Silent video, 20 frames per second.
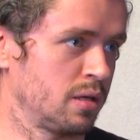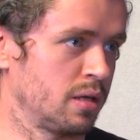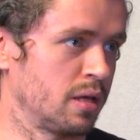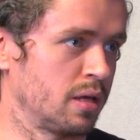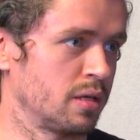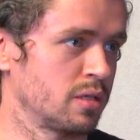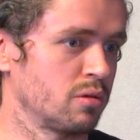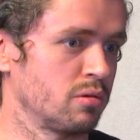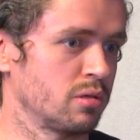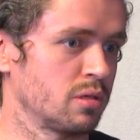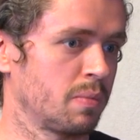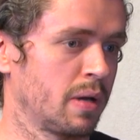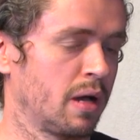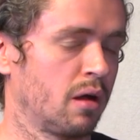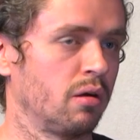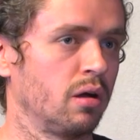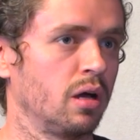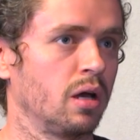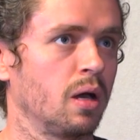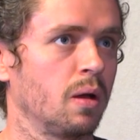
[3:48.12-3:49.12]
Yeah, so it's
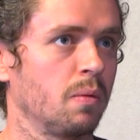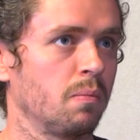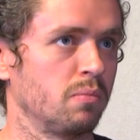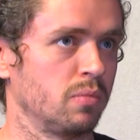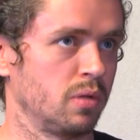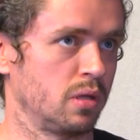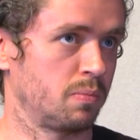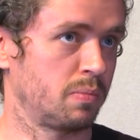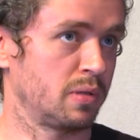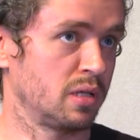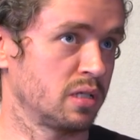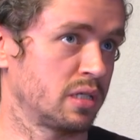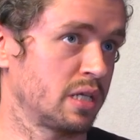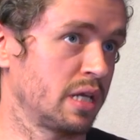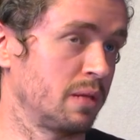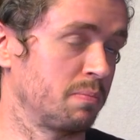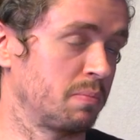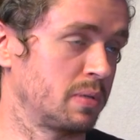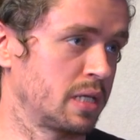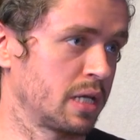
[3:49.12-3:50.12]
about, the
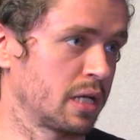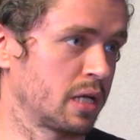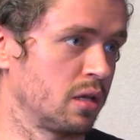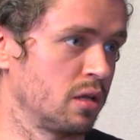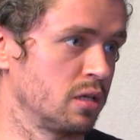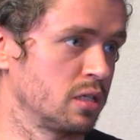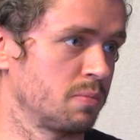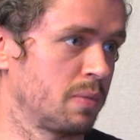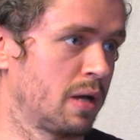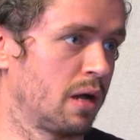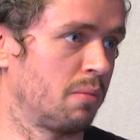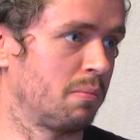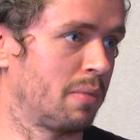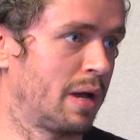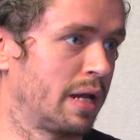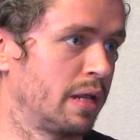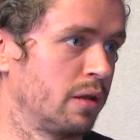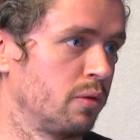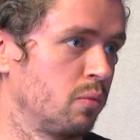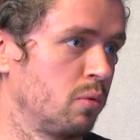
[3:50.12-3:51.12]
scene in particular is about a
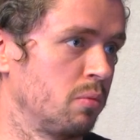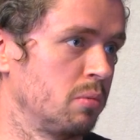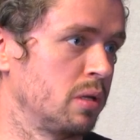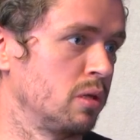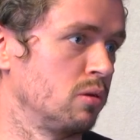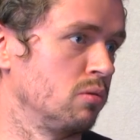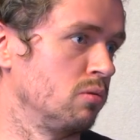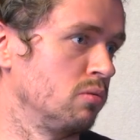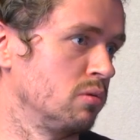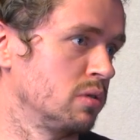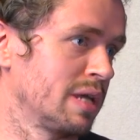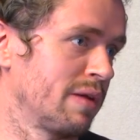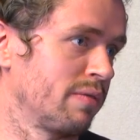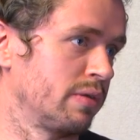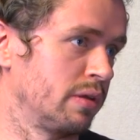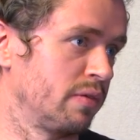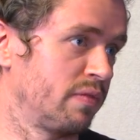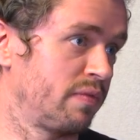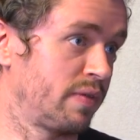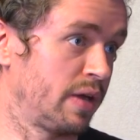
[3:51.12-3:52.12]
man and a woman who's
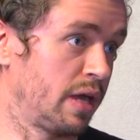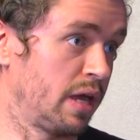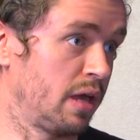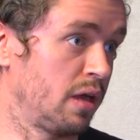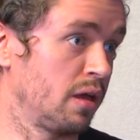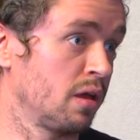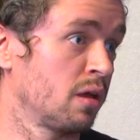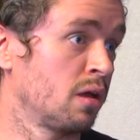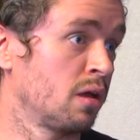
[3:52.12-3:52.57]
having an affair.